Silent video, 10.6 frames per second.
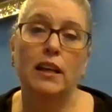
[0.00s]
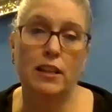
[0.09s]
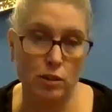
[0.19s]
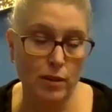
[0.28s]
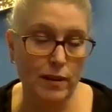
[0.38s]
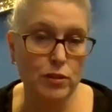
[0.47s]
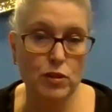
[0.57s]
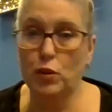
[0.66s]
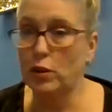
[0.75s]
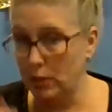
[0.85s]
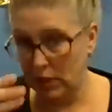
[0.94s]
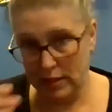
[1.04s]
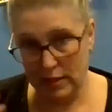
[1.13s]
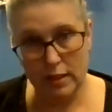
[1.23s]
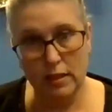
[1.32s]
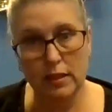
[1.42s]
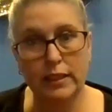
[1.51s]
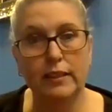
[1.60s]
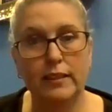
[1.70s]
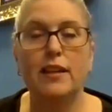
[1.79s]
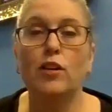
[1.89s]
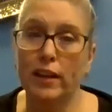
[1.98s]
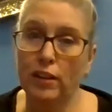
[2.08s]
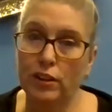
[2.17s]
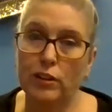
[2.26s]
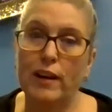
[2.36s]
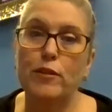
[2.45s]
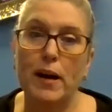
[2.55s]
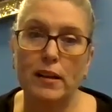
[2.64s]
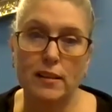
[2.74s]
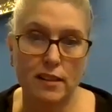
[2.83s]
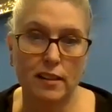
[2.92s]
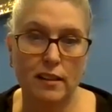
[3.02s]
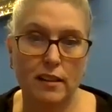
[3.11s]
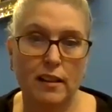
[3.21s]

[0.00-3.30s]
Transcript: and you have those forms, you send it on in and they say, okay, good, you have the policy.